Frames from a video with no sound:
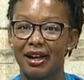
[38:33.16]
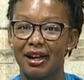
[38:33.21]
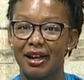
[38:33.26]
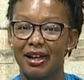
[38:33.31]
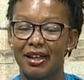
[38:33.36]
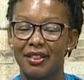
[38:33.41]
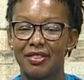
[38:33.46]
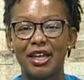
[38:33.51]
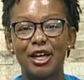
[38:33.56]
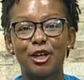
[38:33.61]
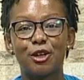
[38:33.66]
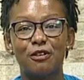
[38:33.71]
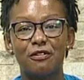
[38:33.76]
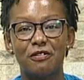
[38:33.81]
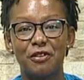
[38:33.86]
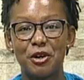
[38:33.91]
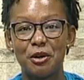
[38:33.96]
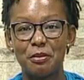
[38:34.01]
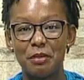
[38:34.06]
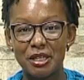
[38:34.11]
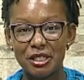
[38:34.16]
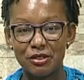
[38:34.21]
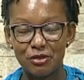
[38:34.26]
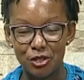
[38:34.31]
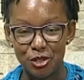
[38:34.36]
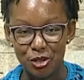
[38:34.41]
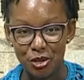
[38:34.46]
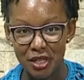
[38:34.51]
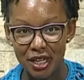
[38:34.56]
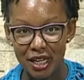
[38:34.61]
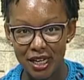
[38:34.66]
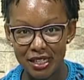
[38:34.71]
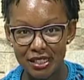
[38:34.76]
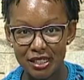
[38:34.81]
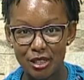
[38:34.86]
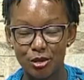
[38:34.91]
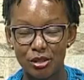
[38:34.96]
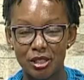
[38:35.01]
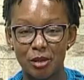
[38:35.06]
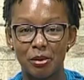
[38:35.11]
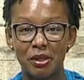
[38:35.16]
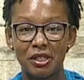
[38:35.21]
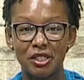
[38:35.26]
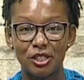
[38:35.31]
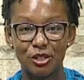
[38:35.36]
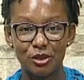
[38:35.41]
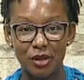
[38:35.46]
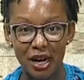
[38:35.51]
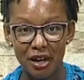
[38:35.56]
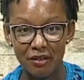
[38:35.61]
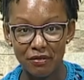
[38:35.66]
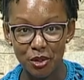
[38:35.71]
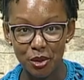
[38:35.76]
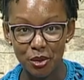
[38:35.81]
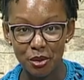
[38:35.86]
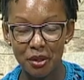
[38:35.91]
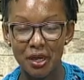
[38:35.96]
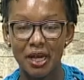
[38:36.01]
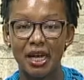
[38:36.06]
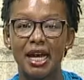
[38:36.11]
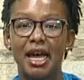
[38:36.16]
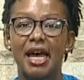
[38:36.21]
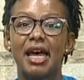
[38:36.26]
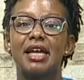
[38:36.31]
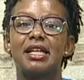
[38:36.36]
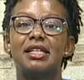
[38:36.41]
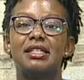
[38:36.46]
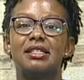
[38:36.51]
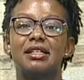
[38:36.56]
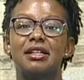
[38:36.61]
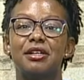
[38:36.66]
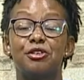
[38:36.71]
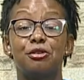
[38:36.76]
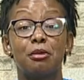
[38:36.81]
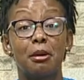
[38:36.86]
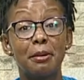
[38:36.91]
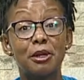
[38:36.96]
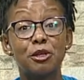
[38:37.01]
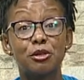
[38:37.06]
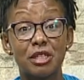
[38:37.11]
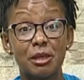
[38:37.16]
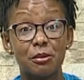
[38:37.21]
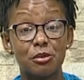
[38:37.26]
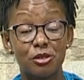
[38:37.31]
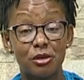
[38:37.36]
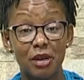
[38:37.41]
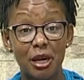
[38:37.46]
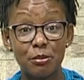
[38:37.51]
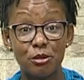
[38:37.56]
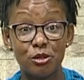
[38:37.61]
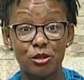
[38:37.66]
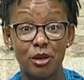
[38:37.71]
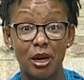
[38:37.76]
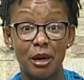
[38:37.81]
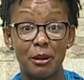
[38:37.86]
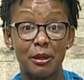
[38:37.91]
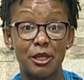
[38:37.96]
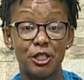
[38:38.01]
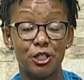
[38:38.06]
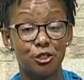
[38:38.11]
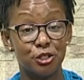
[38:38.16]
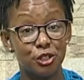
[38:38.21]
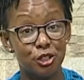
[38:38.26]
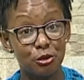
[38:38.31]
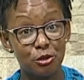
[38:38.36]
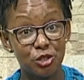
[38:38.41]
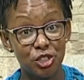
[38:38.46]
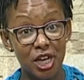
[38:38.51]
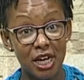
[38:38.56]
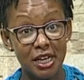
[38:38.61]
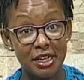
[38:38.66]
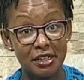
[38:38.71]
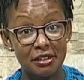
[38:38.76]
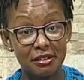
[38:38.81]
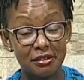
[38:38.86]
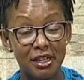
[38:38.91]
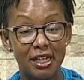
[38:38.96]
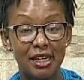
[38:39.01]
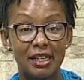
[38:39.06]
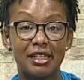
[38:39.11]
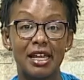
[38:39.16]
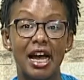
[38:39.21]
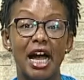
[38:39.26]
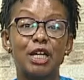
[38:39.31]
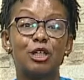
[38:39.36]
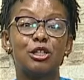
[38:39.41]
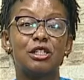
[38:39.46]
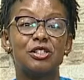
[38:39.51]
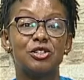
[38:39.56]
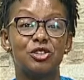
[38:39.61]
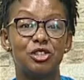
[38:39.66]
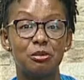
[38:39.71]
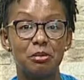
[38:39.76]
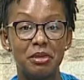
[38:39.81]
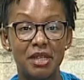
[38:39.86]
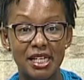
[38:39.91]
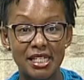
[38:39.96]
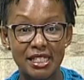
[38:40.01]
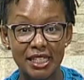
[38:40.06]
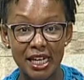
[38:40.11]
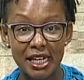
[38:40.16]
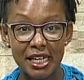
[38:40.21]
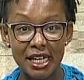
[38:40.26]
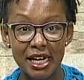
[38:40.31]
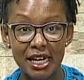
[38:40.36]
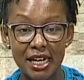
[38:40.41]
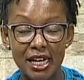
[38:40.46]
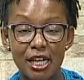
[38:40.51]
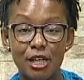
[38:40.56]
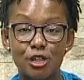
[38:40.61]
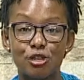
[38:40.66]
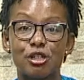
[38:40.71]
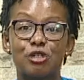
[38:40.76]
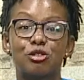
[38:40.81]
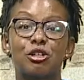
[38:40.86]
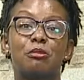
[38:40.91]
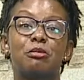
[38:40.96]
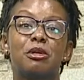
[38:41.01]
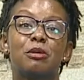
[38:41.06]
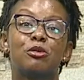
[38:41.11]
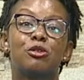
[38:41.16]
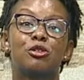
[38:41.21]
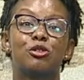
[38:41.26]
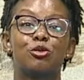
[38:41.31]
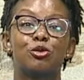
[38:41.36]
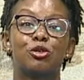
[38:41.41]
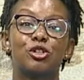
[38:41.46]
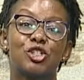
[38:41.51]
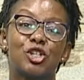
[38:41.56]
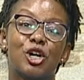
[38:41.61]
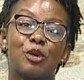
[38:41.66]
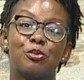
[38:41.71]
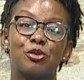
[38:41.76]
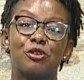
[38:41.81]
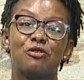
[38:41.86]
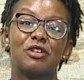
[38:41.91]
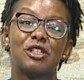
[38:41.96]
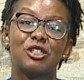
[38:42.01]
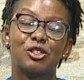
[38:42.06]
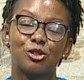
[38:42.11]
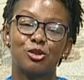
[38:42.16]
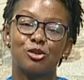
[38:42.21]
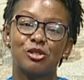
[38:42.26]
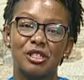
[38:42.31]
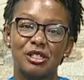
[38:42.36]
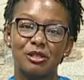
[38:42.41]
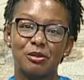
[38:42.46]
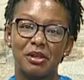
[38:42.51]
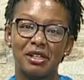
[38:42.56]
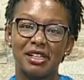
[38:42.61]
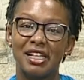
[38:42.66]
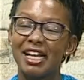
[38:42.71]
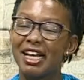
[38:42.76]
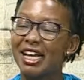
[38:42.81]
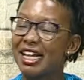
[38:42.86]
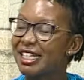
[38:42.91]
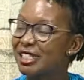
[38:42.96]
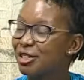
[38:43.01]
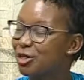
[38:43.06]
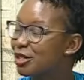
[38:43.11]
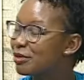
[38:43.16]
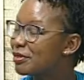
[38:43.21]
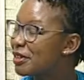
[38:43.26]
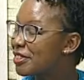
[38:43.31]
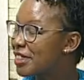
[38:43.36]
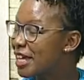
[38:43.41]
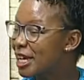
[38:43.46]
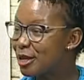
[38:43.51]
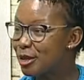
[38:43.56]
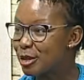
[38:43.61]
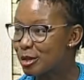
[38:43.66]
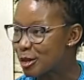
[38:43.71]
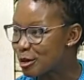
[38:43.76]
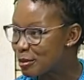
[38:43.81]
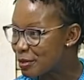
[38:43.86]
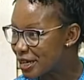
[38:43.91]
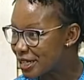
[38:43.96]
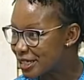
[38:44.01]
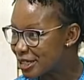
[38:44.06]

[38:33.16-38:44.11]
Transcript: Thank you very much for joining us. It was a pleasure to have you. And uh, remember to subscribe to our YouTube channel. The handle is GBS Kenya, so that you can be able to watch our previous shows as well. Josephine, thank you so much.